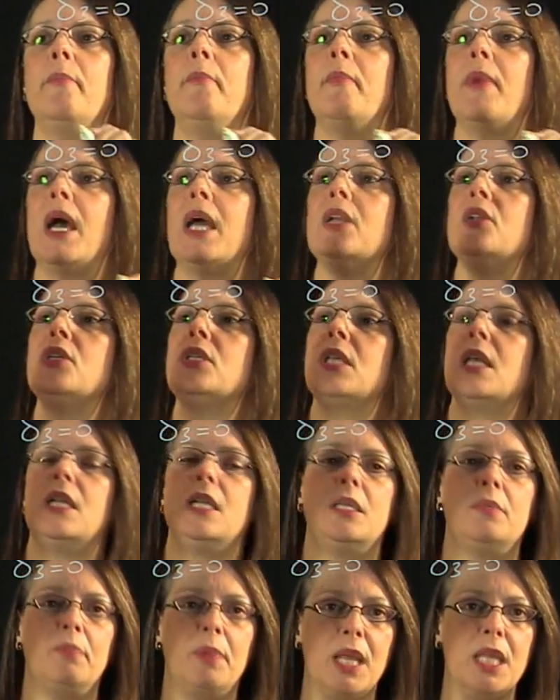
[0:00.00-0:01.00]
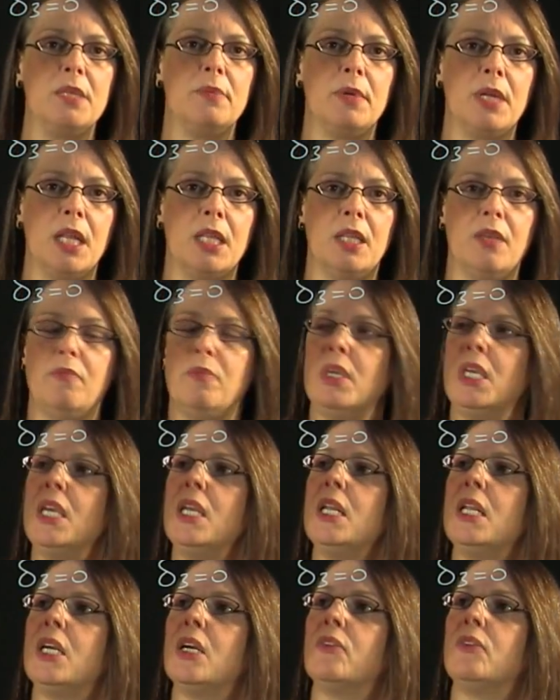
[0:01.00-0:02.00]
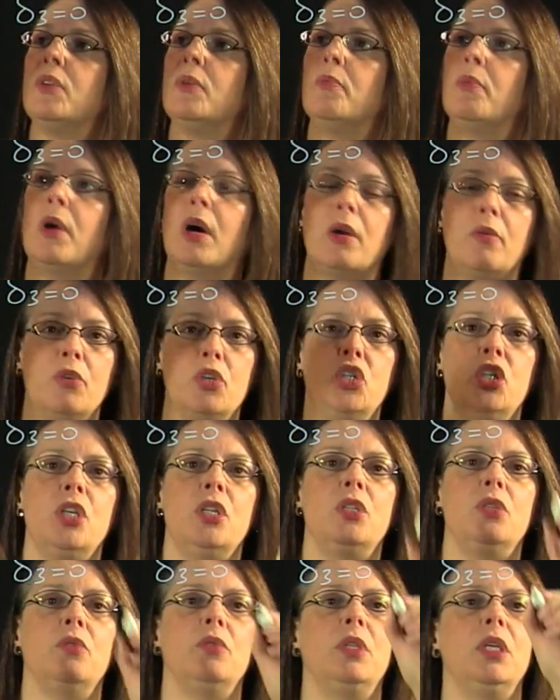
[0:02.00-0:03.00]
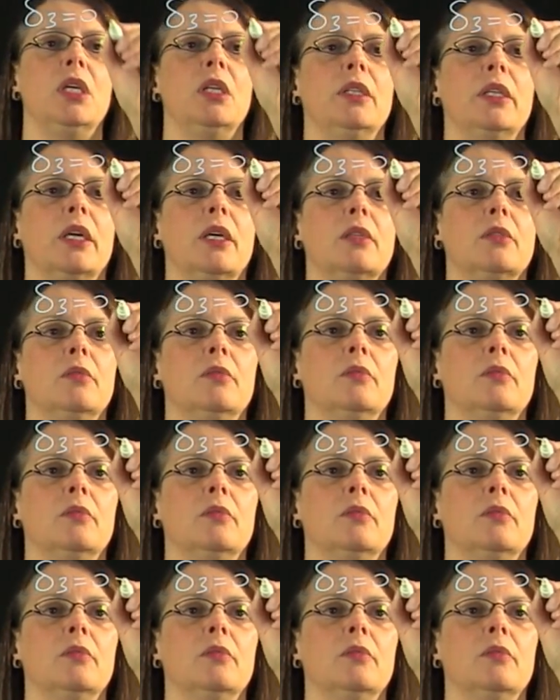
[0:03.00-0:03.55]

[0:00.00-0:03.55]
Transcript: minus the displacement at the beginning of the bar, which is u tilde.